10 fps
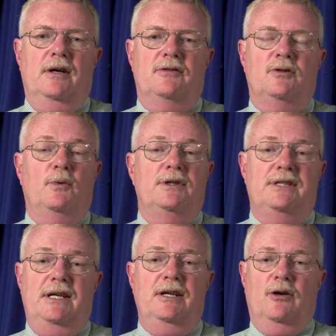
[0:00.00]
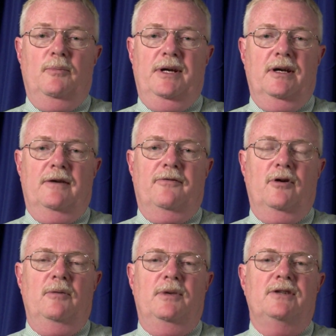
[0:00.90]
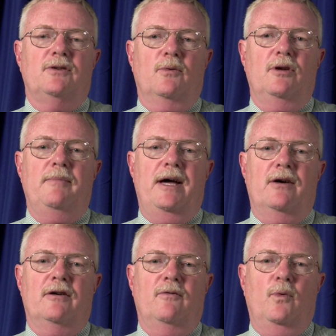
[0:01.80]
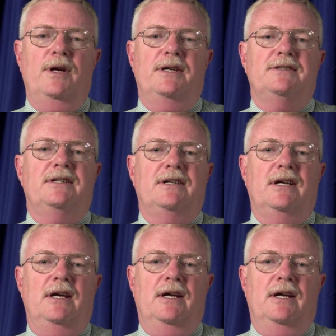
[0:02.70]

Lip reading: someone's ego being up front, but it's a real matter of witnessing